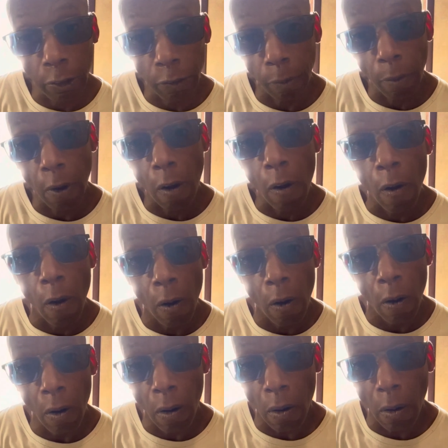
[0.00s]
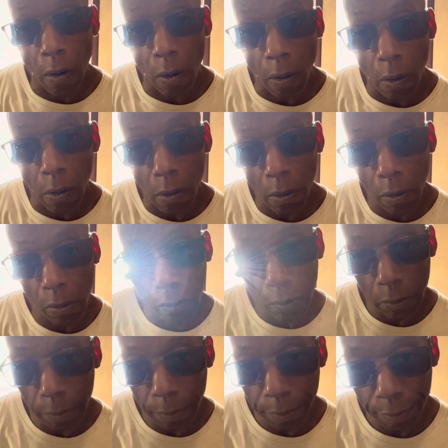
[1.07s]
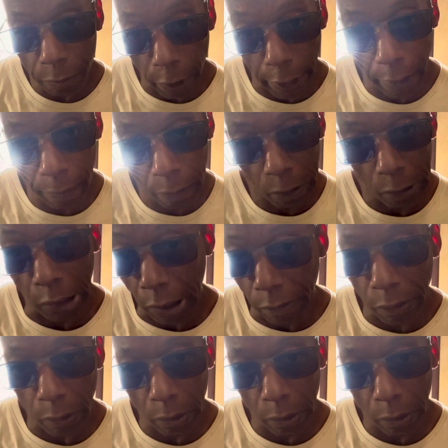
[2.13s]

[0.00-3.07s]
from all, right, evil,